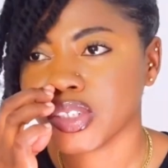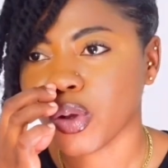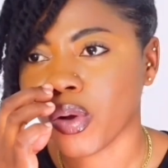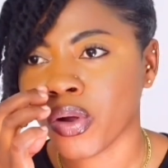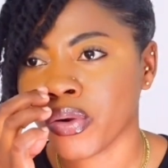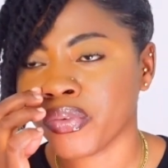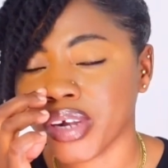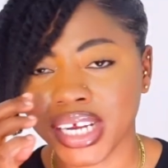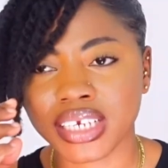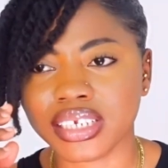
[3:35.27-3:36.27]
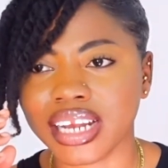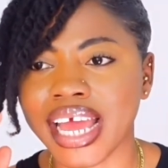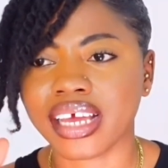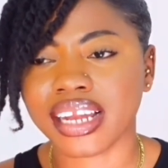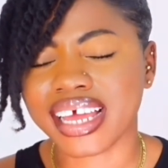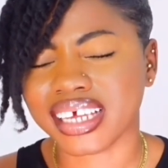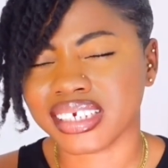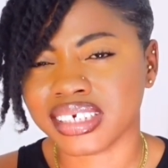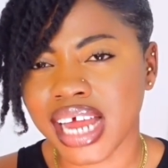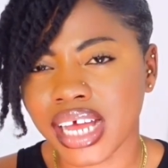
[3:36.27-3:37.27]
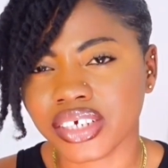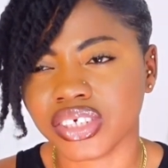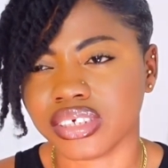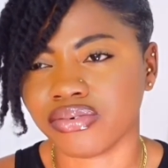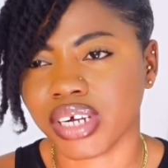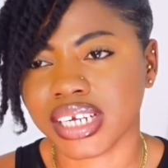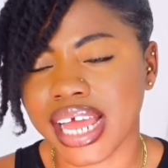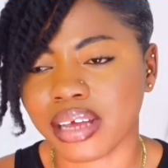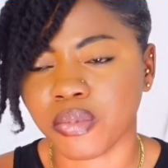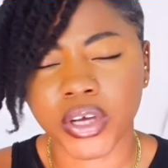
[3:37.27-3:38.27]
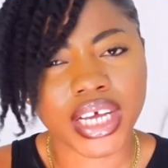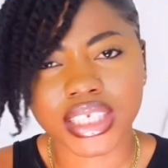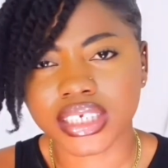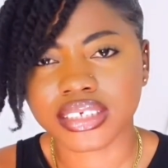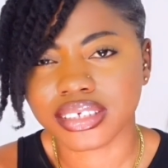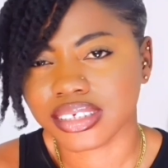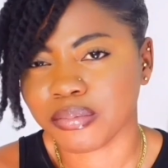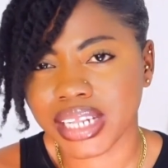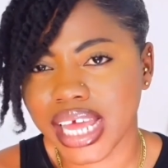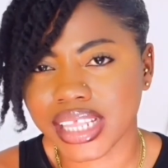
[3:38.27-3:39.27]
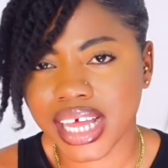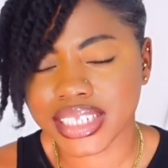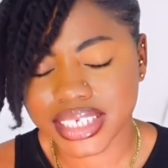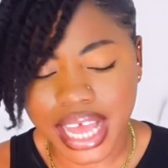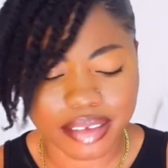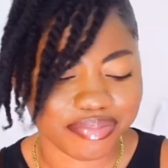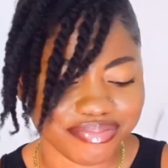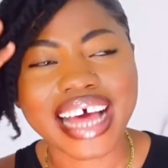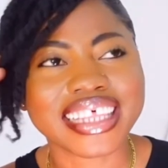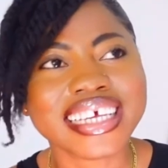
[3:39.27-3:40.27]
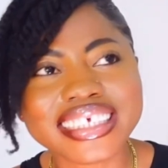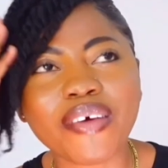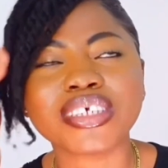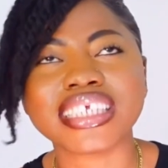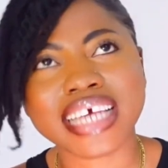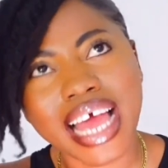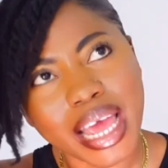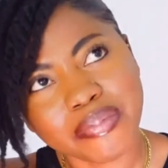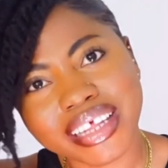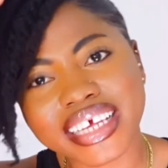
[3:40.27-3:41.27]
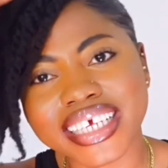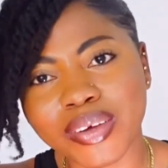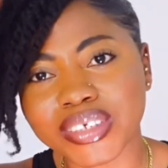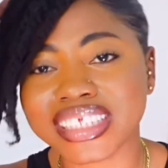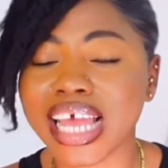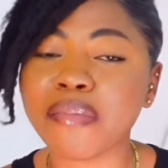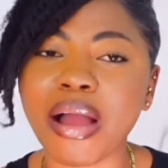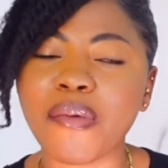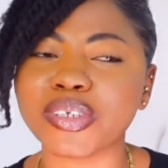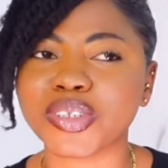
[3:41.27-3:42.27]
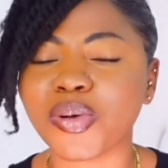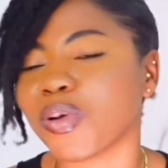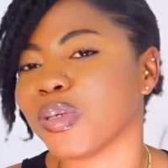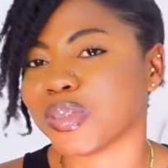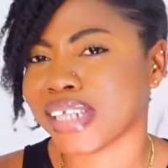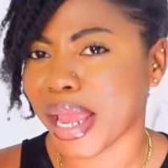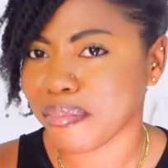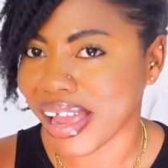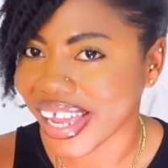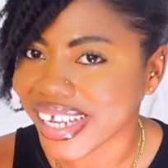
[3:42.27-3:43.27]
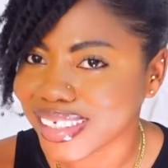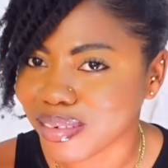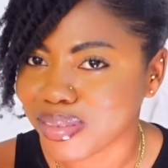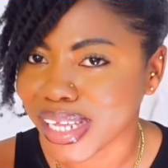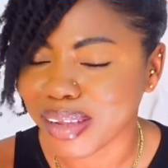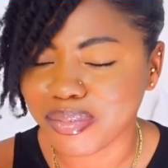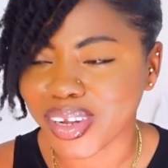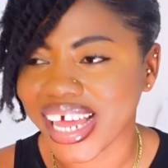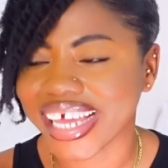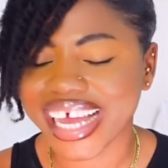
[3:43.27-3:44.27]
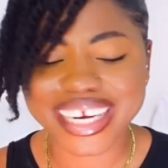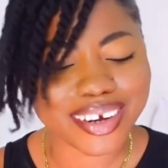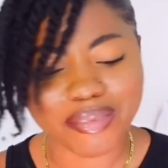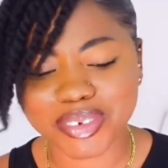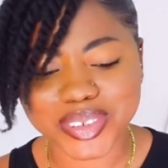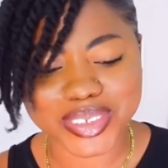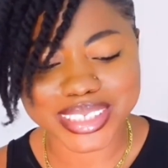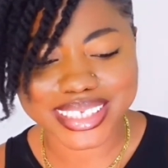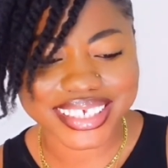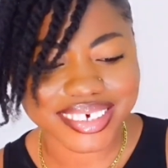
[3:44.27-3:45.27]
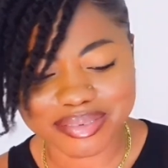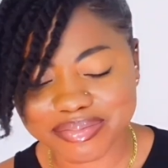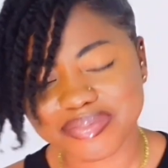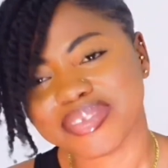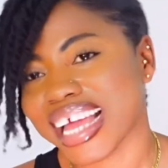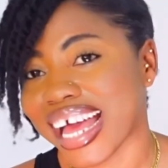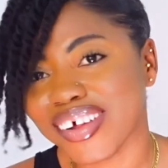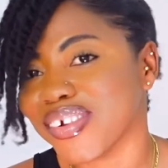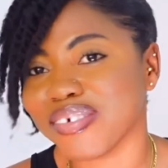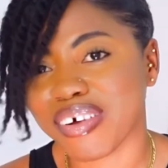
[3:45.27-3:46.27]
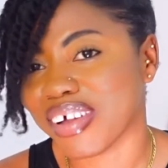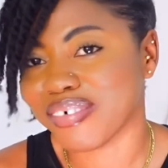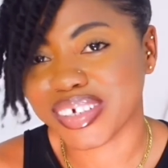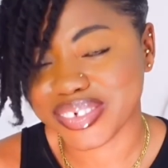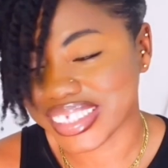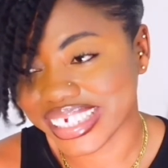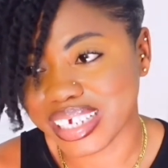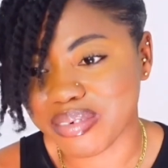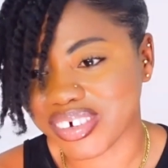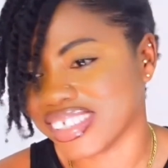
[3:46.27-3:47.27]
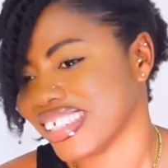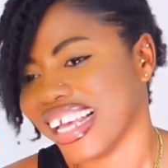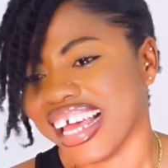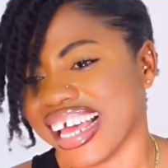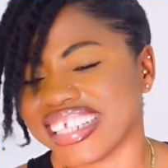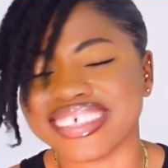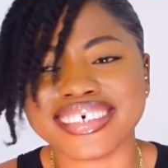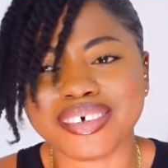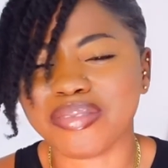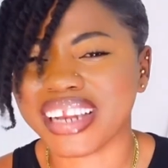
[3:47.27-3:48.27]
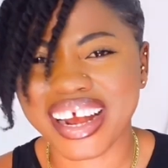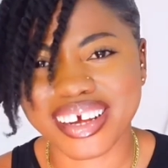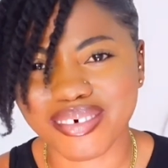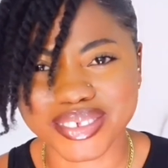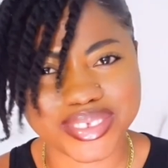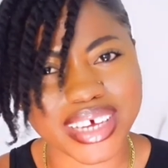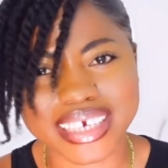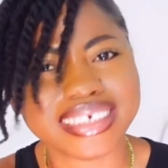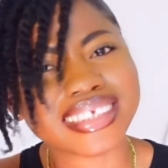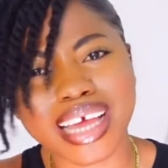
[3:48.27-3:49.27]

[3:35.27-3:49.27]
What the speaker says: or red, like a dark red, like Bongadi, something like that. Yeah, I think there was a time I was so close to dyeing my hair sometime, but like I ended up not doing it. So I don't know if I'll ever do it again, because it's not something I really want to do at this